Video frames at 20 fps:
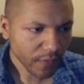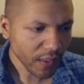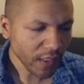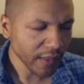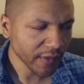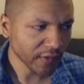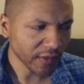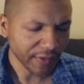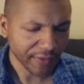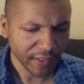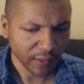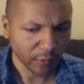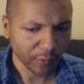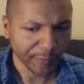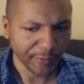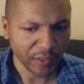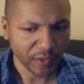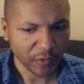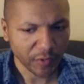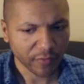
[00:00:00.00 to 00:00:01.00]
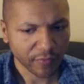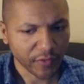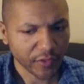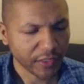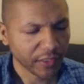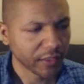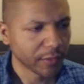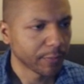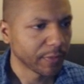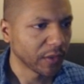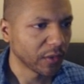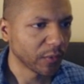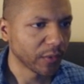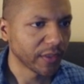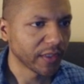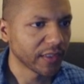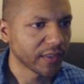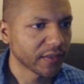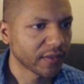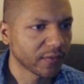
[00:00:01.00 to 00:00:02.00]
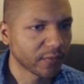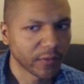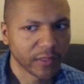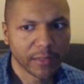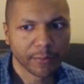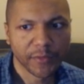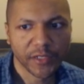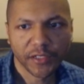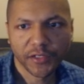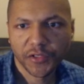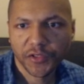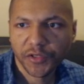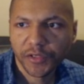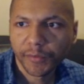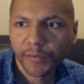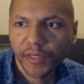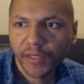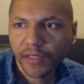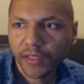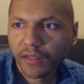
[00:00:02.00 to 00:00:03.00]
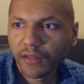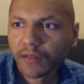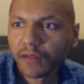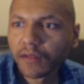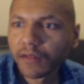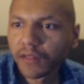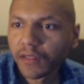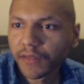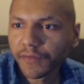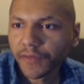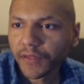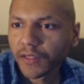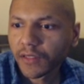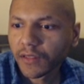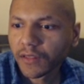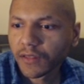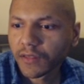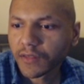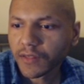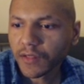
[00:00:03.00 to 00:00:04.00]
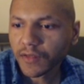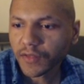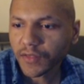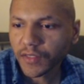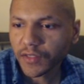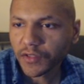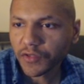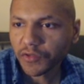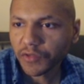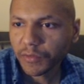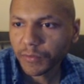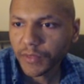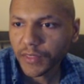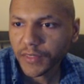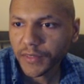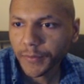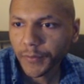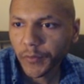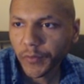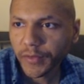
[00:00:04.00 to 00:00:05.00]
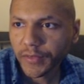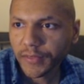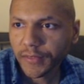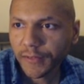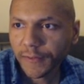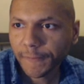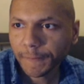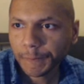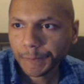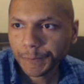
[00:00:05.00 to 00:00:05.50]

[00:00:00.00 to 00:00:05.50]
So I think we'll be going over to Hippo when this when I'm done streaming then, if he as long as he streams at some point tonight.